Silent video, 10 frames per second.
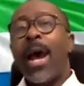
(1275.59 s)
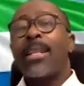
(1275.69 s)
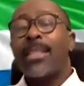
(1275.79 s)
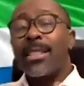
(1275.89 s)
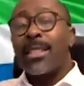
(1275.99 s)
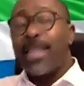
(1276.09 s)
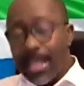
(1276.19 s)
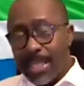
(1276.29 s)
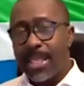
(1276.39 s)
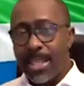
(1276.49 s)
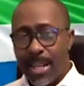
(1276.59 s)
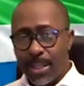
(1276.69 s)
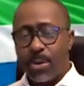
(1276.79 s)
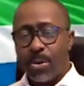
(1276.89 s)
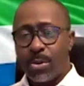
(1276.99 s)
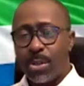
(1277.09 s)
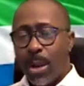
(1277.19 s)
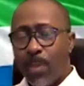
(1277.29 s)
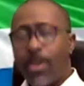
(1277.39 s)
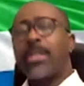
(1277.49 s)
at 60 years old,
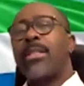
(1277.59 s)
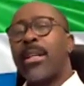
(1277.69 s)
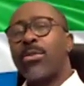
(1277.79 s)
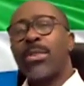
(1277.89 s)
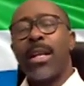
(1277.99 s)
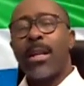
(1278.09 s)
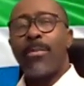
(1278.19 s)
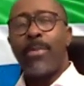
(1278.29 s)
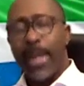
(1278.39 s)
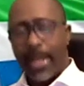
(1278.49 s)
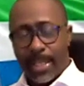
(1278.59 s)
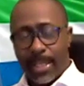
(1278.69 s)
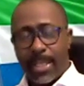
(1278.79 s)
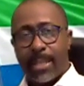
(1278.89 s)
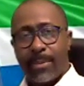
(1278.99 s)
what is there to celebrate?